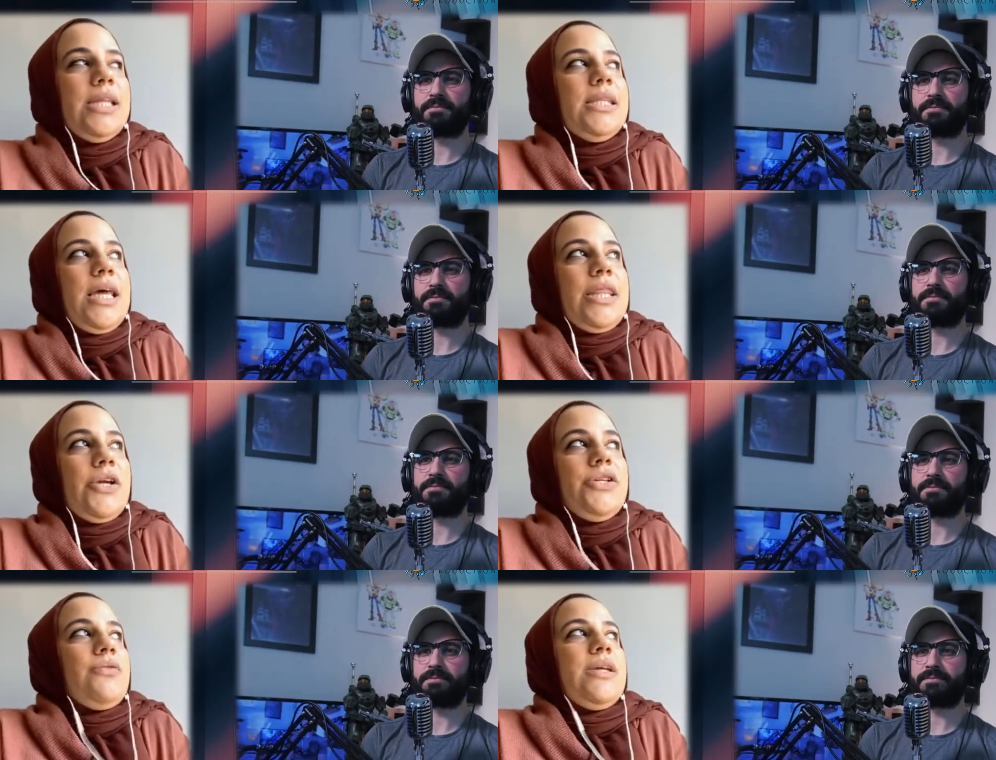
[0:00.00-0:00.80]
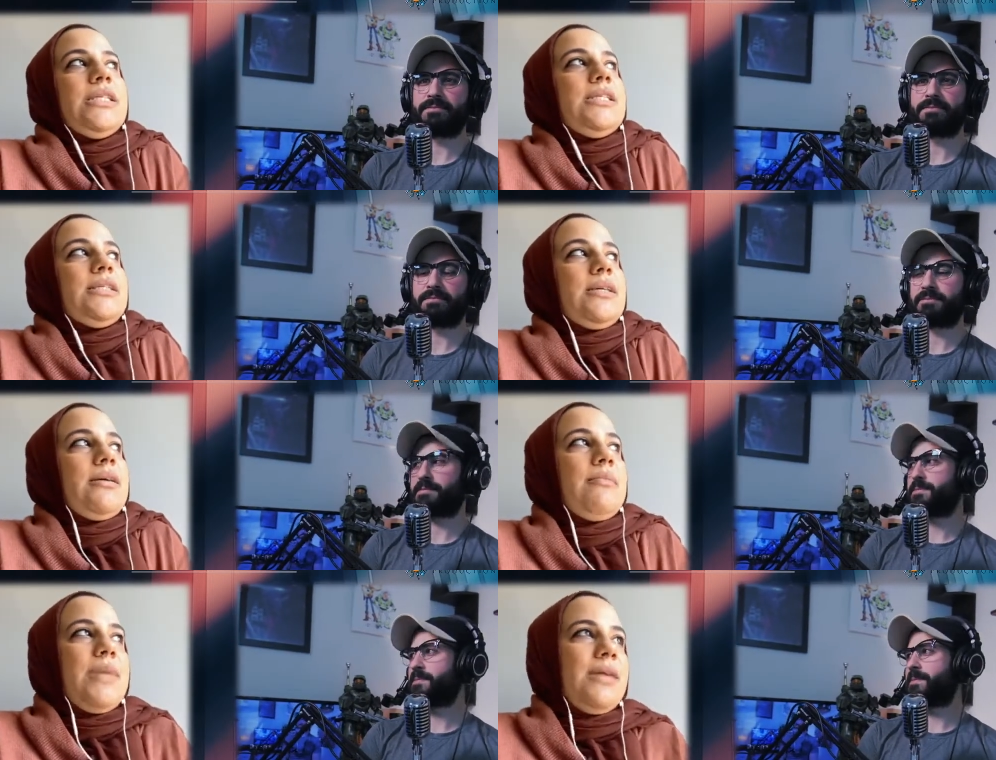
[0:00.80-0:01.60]
Speaker 1: it 13 Reasons is an
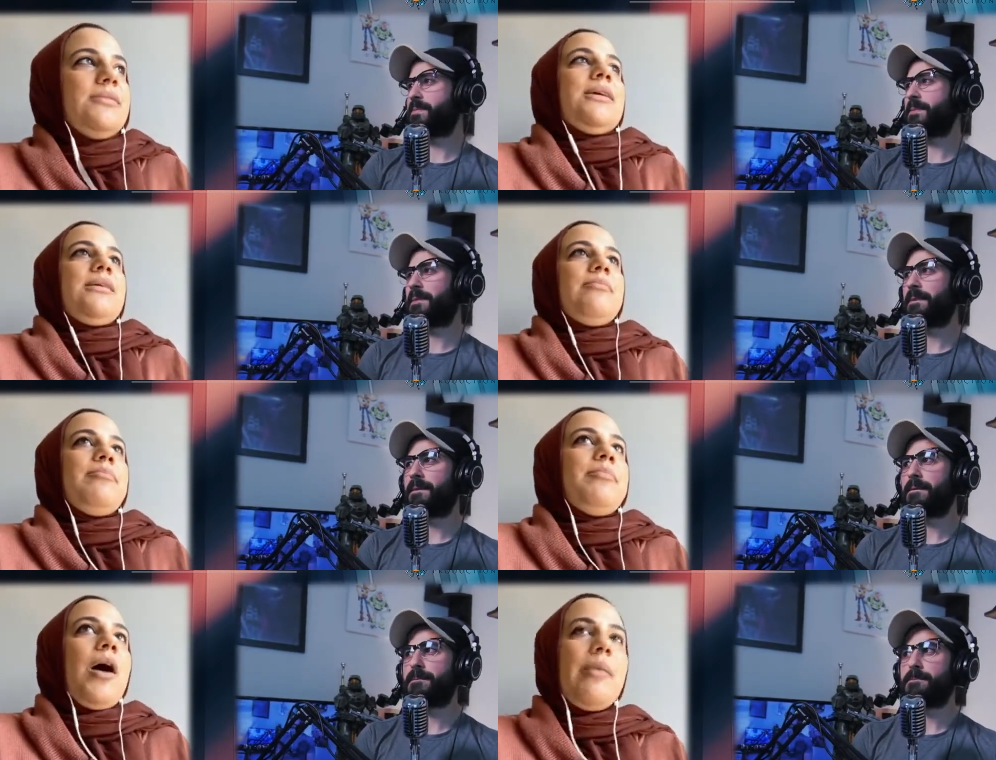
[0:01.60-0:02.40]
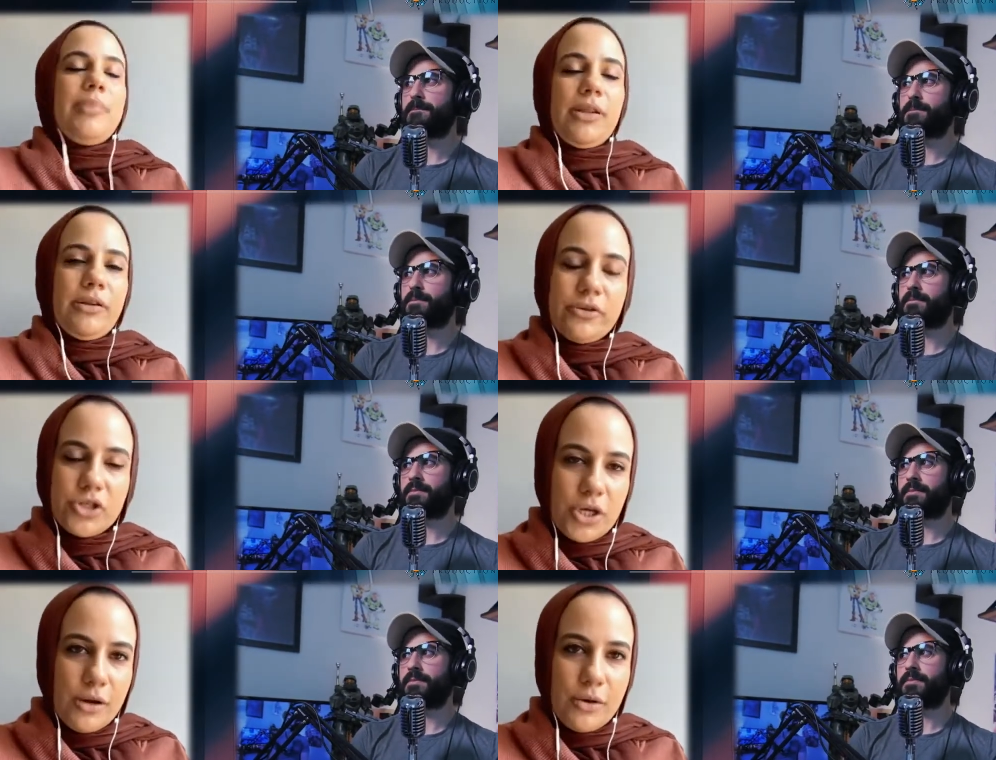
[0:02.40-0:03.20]
amazing, popular
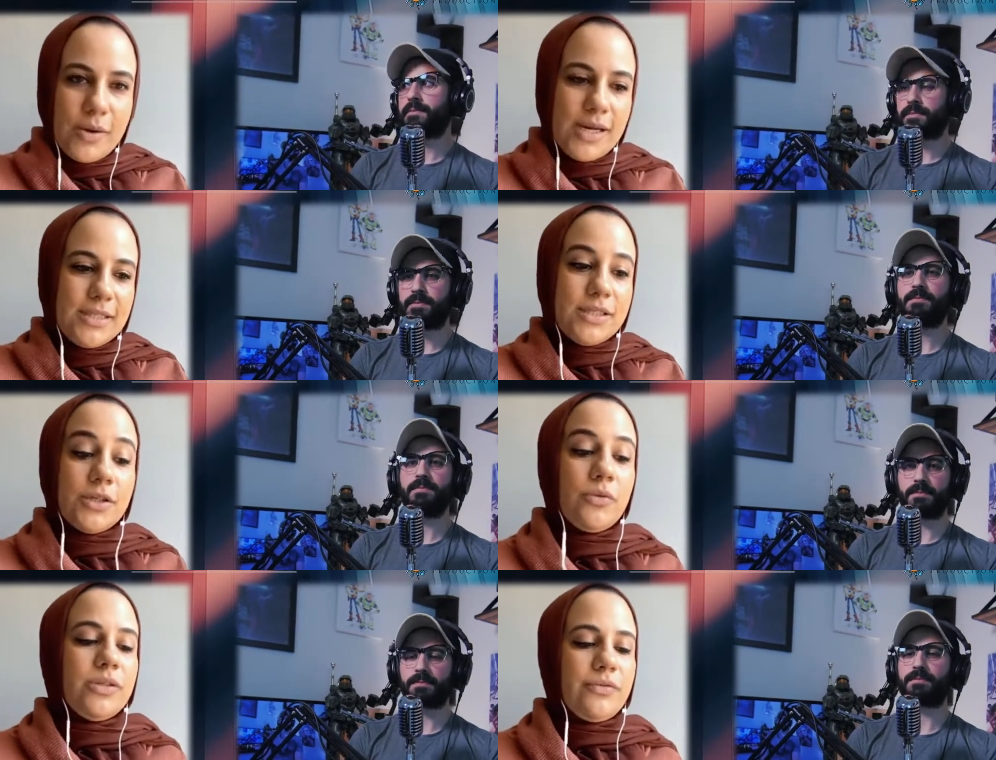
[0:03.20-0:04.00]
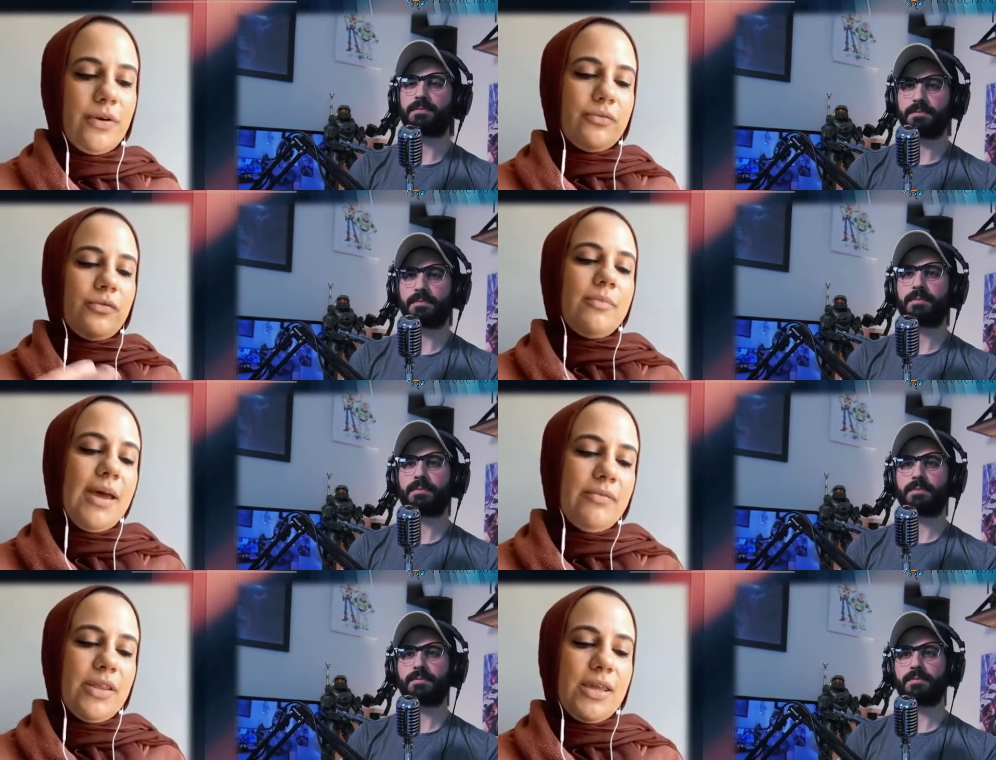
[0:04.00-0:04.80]
show, and it's so mm-hmm. different from
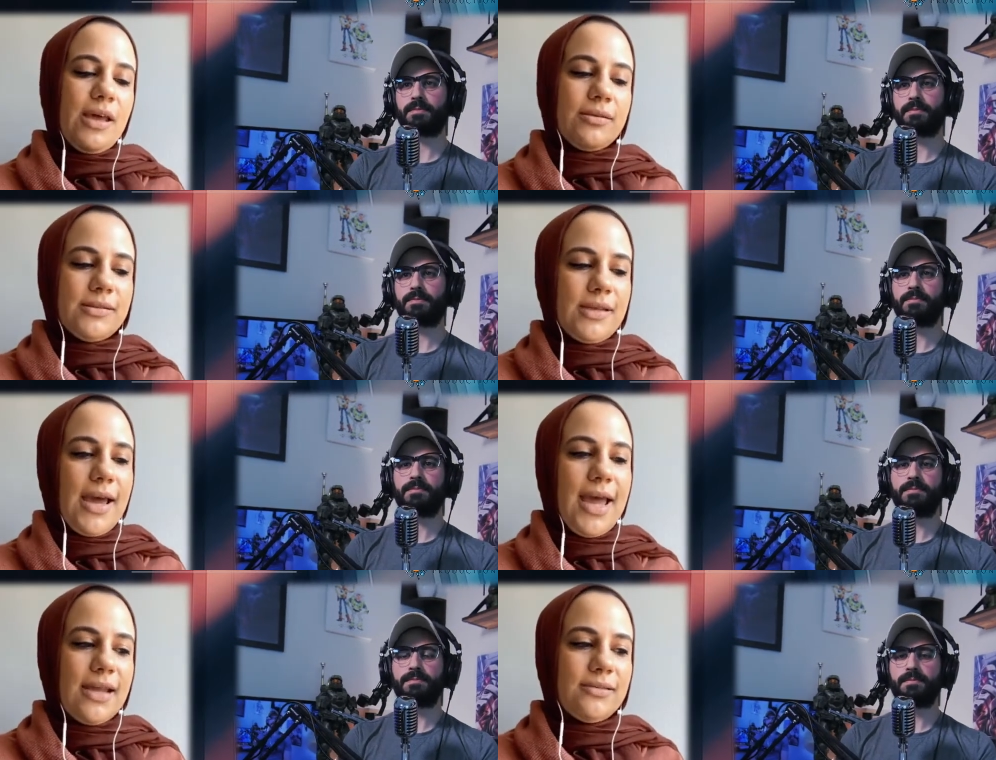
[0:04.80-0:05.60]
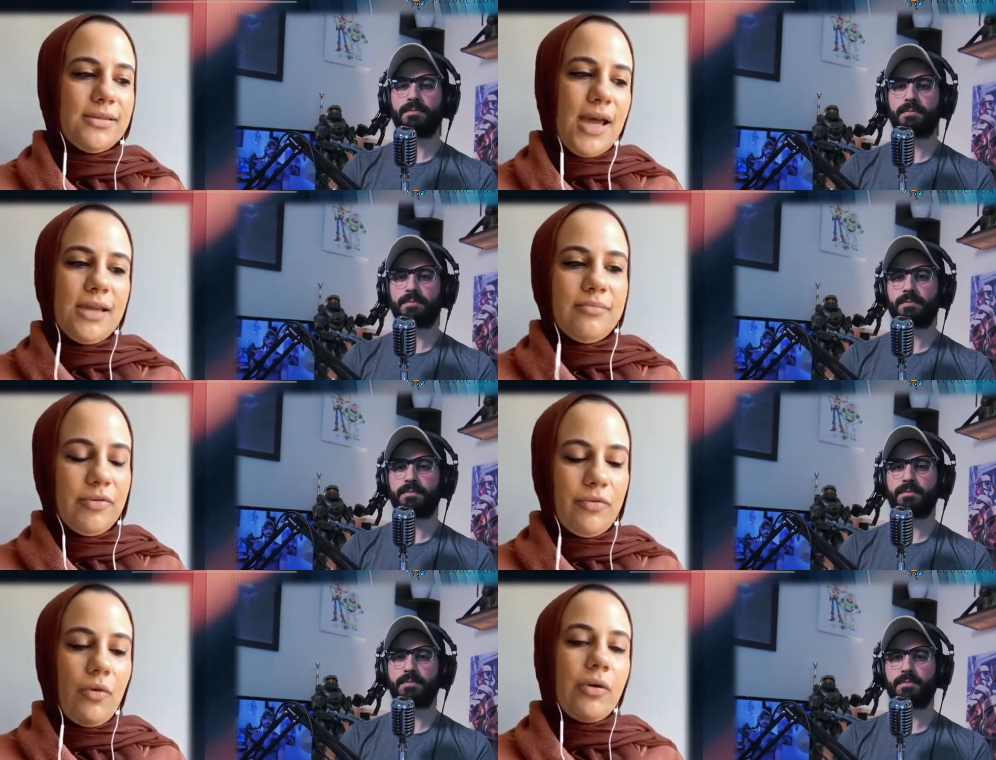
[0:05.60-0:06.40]
everything else I had done
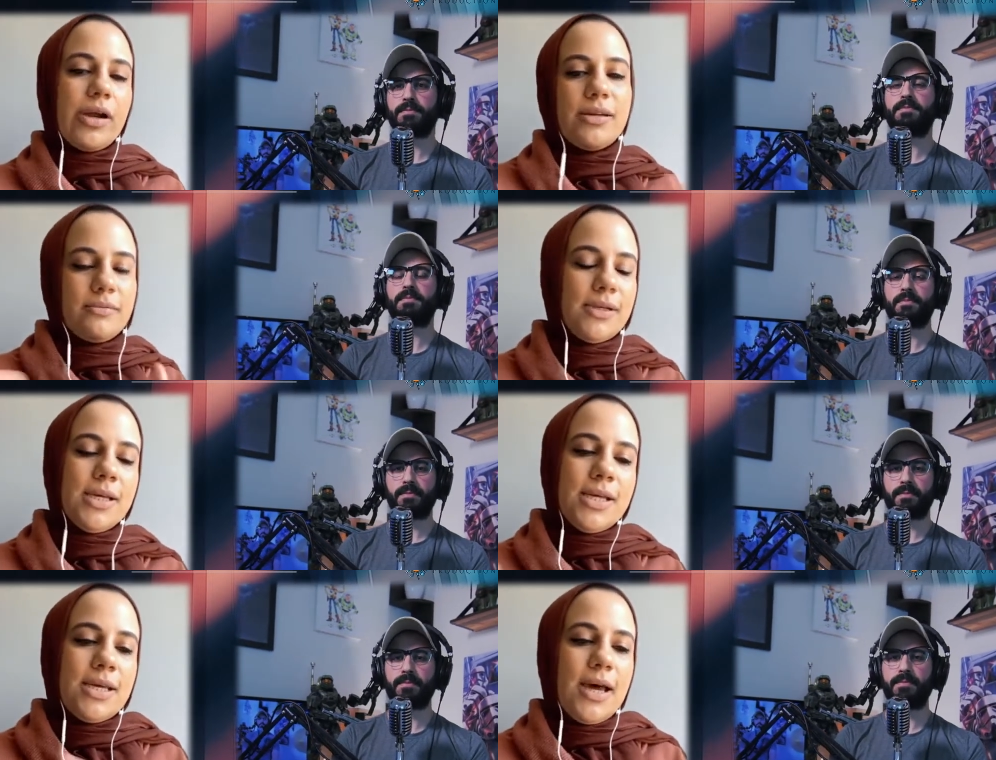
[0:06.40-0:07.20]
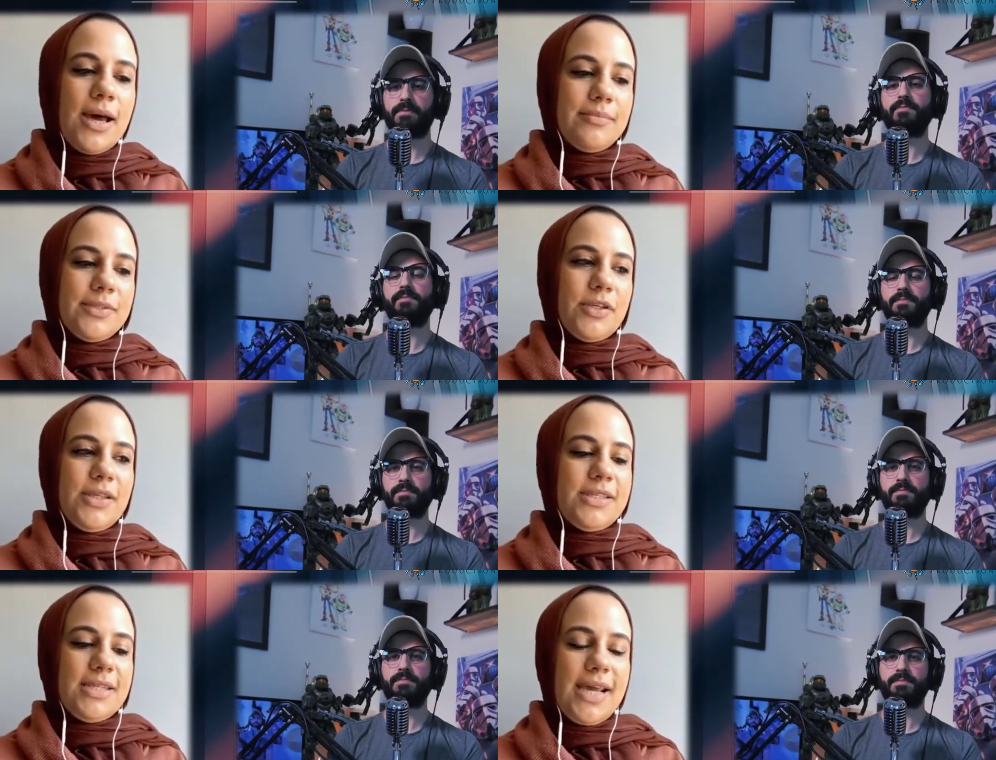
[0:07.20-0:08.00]
before and um, to
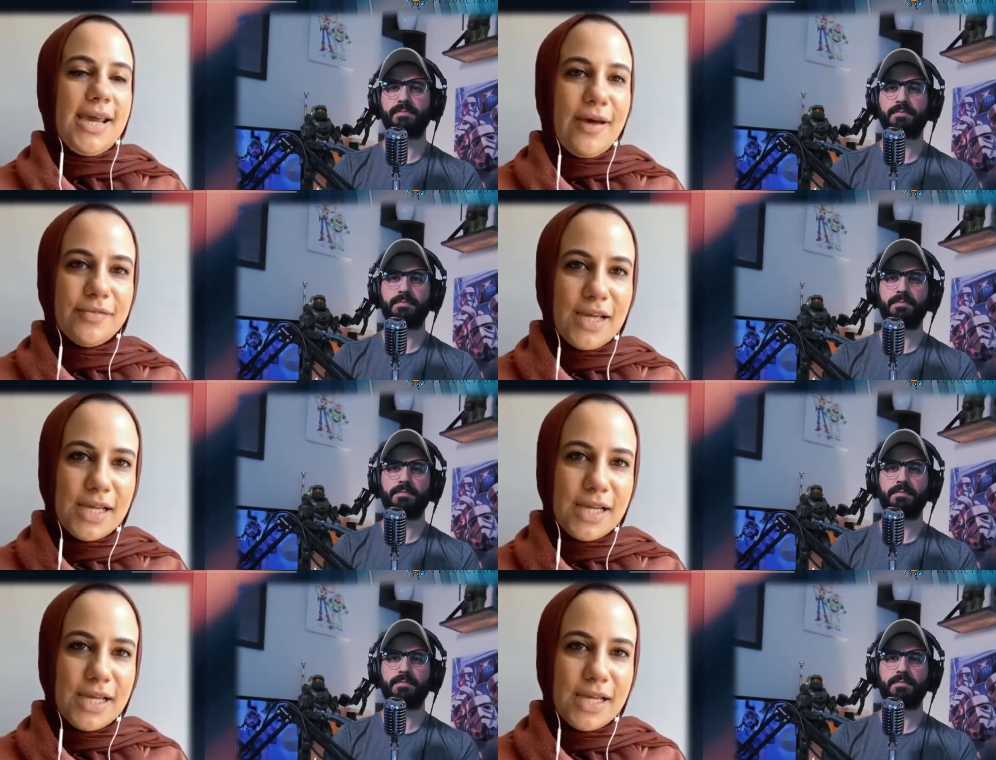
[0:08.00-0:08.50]
this day have